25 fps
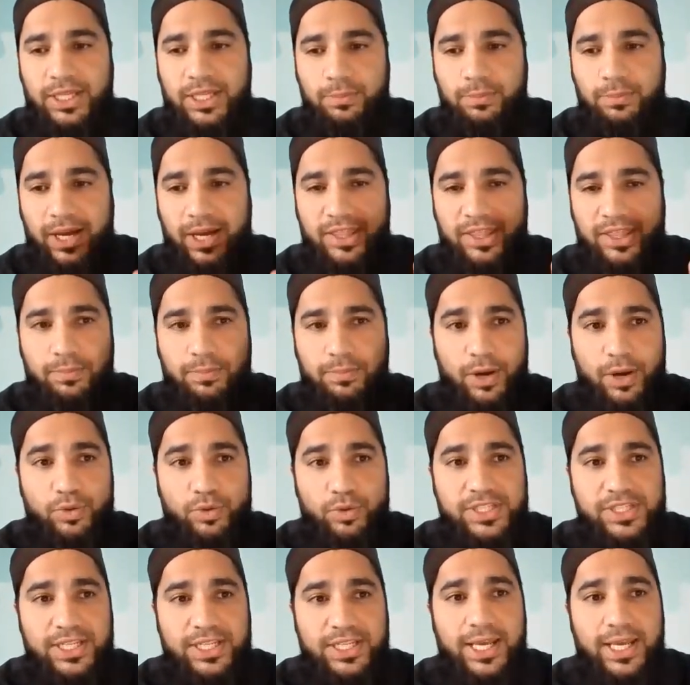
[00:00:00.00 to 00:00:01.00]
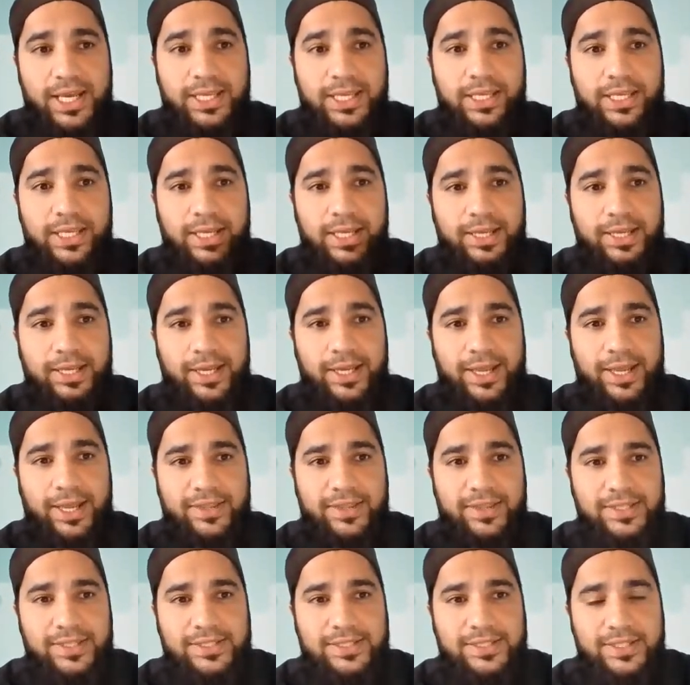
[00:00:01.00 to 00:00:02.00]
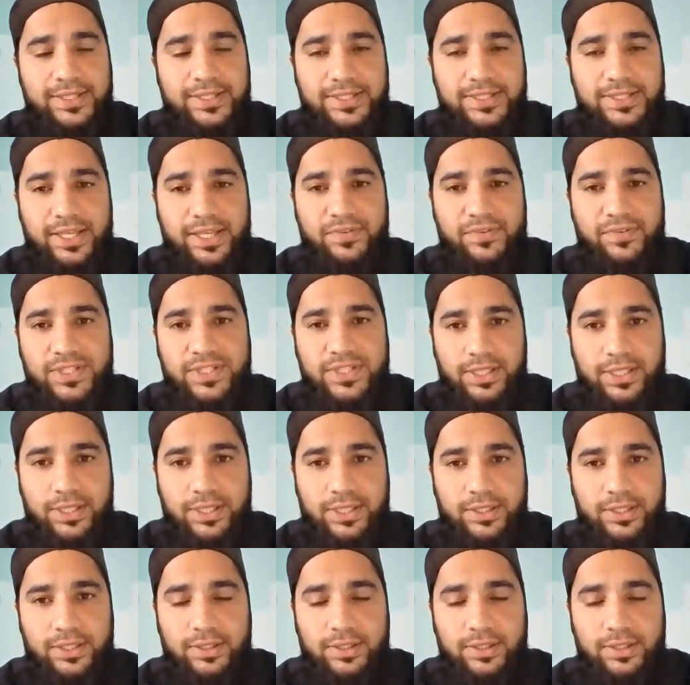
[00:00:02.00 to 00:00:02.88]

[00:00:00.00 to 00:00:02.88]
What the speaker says: and by the Mount Sinai and this safe city.